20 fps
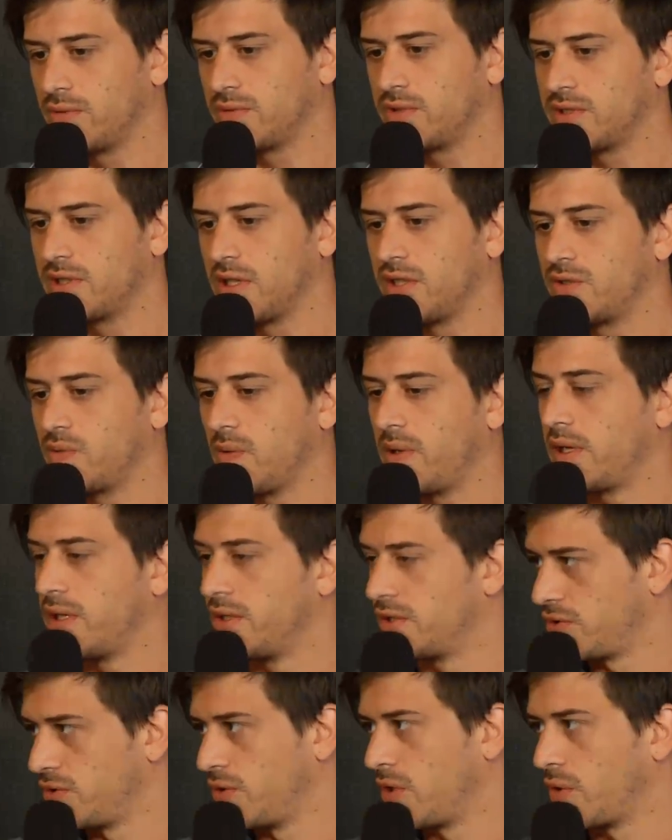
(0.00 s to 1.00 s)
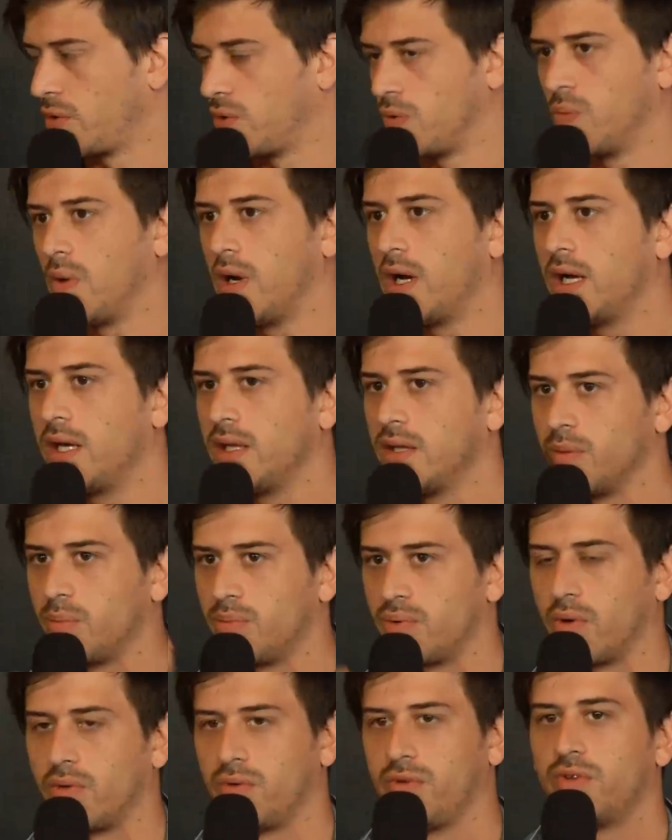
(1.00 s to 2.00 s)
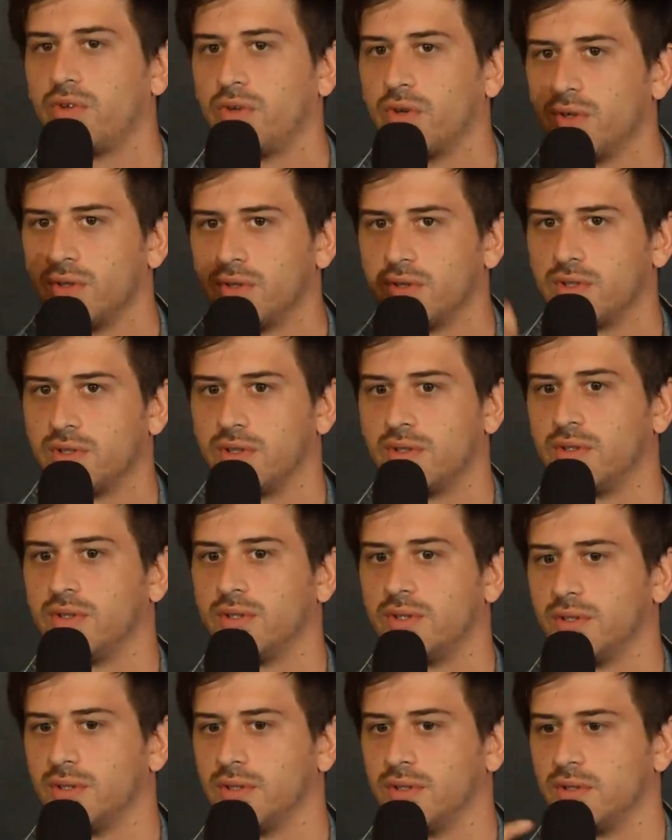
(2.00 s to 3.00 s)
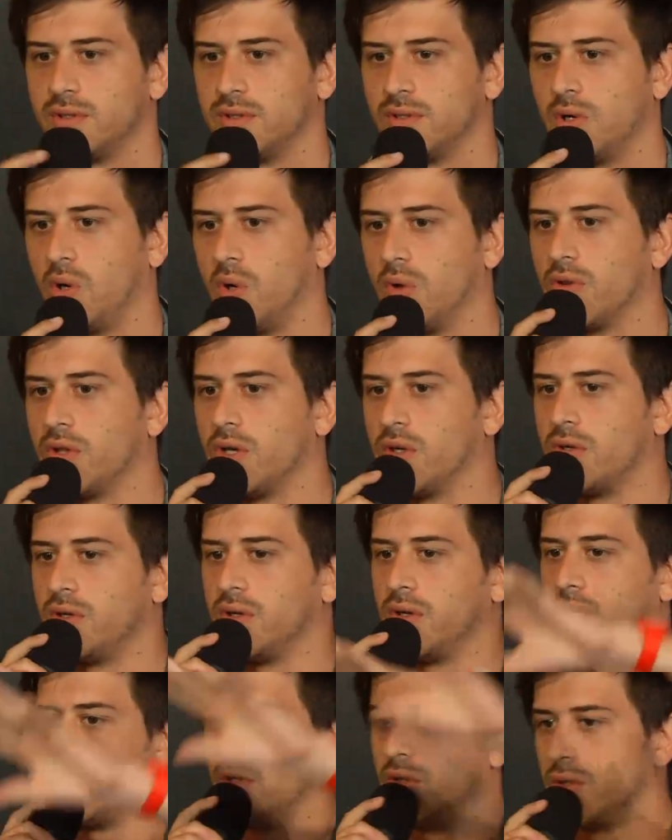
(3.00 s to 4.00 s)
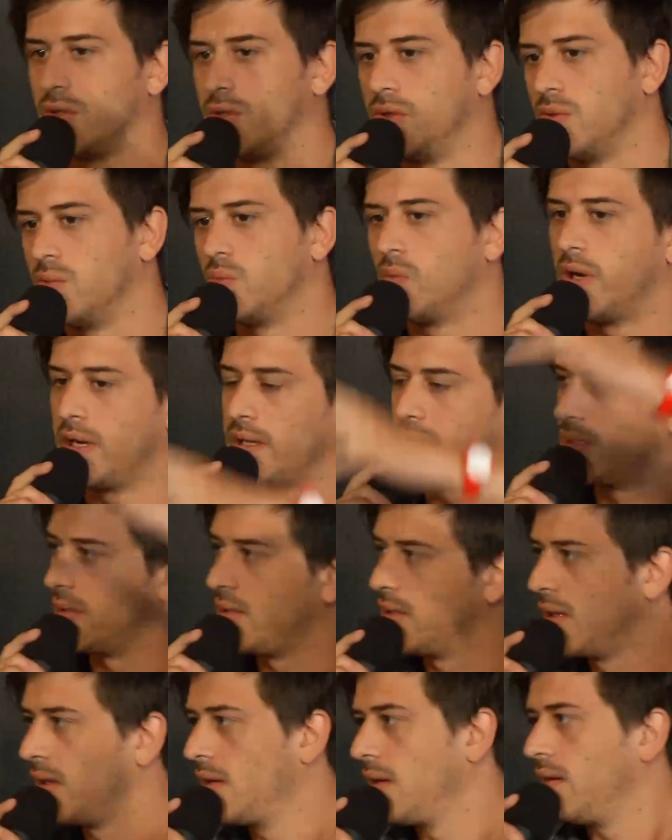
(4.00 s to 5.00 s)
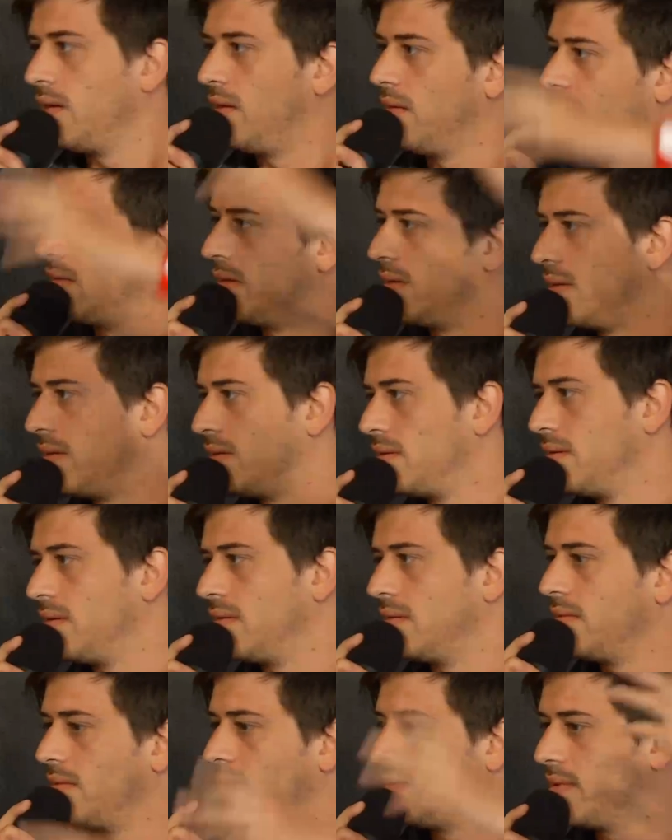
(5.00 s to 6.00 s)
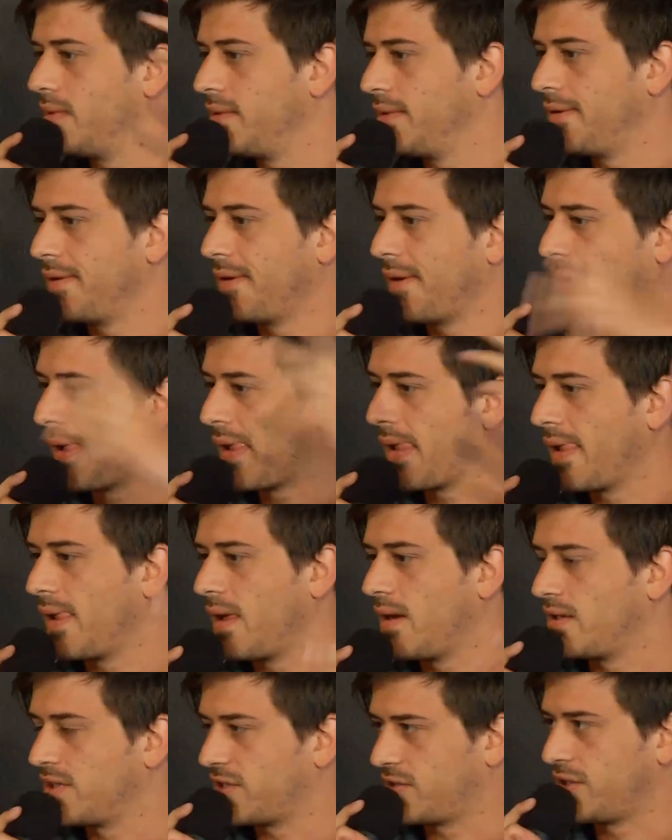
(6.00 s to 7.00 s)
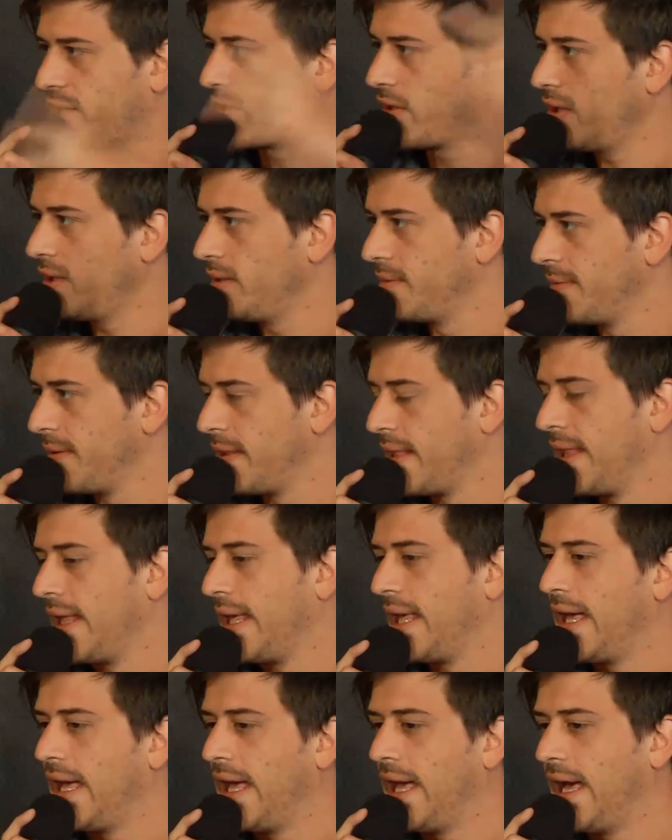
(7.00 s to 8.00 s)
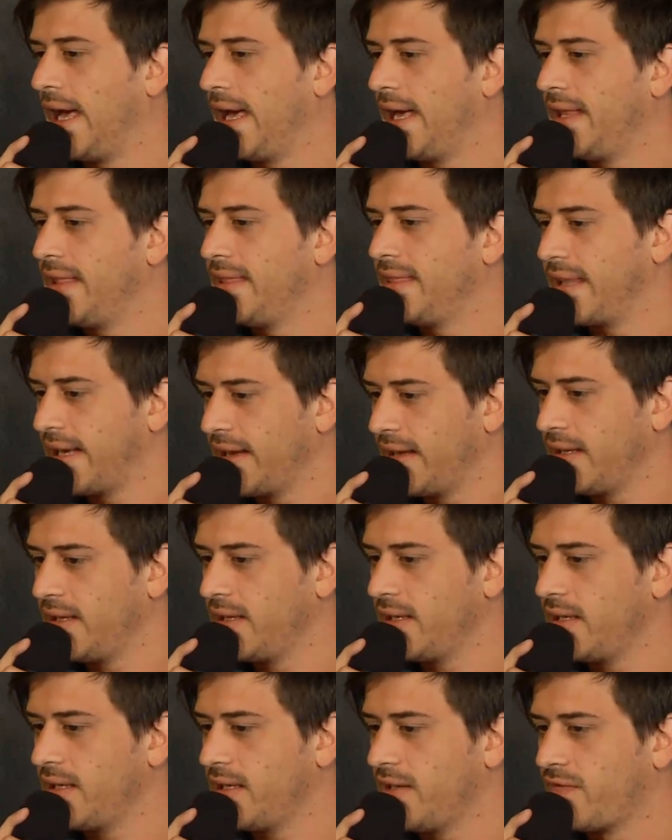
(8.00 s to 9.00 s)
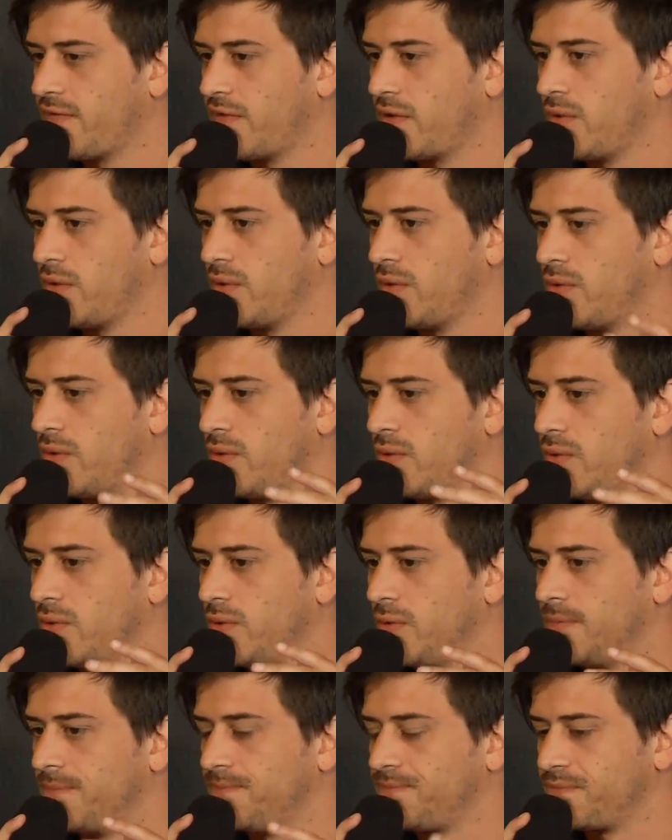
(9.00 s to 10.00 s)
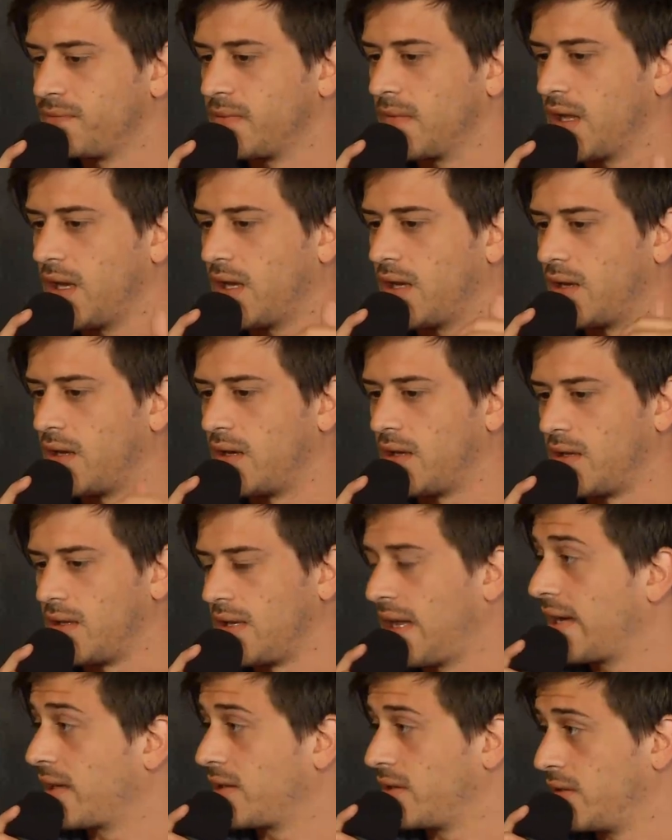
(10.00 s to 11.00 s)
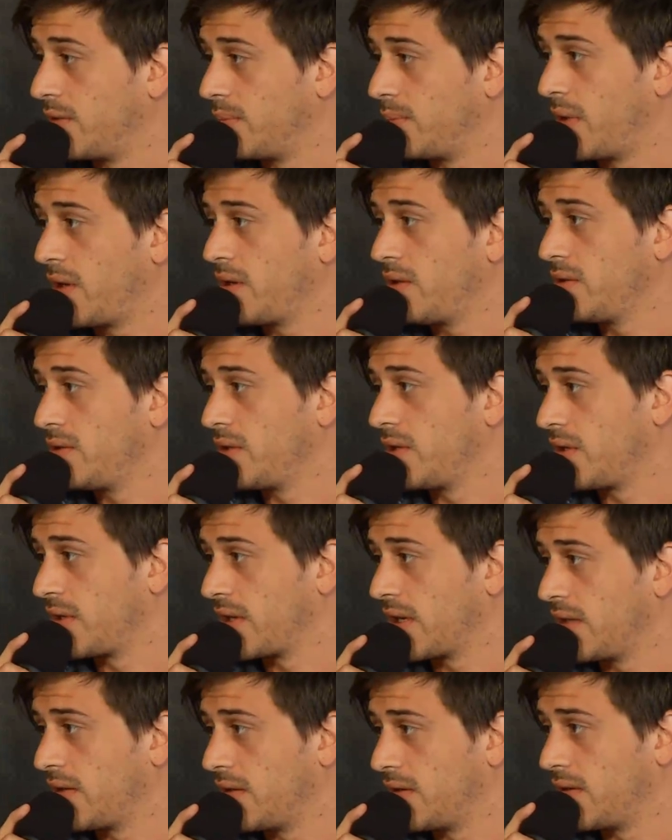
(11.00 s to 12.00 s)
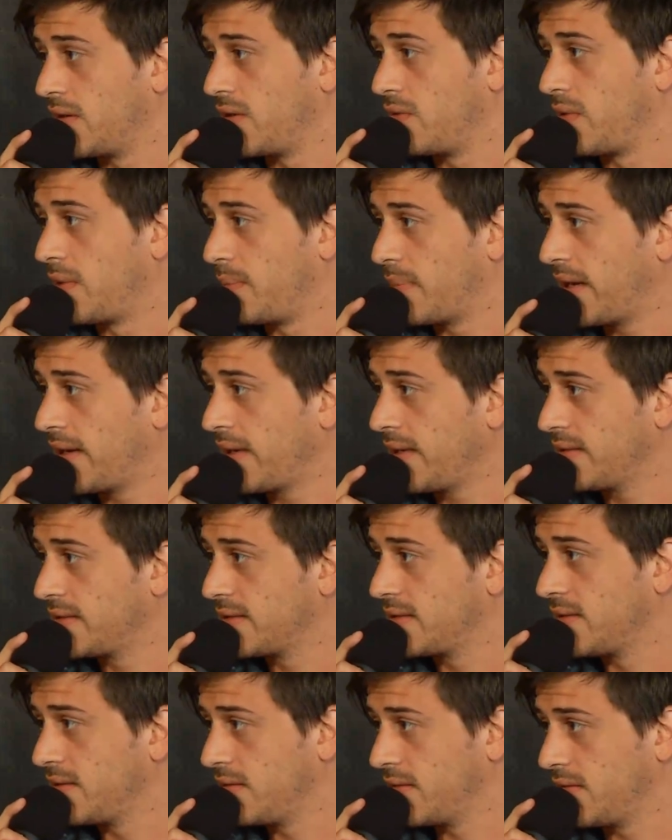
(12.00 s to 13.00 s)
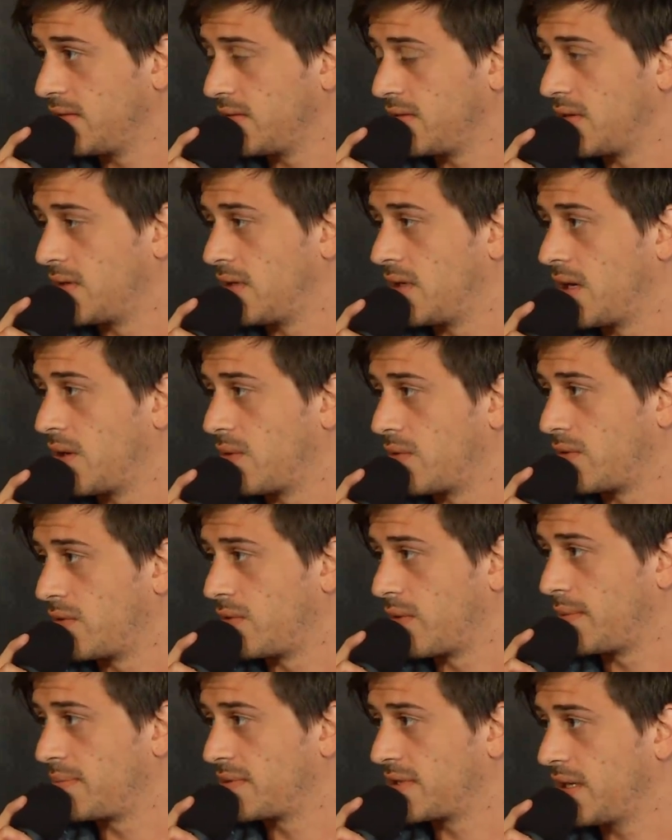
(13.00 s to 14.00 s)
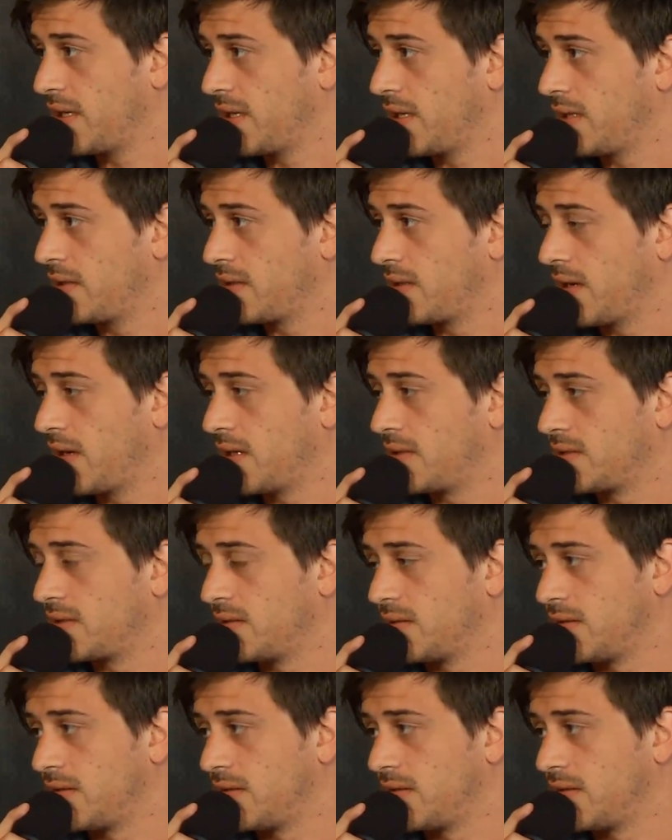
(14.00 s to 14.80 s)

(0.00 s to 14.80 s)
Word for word: to taste wine, and to know the wine, the producers, uh, all the the, the wine uh, circle. And then, if you like the bottle, you can rebuy it in our website at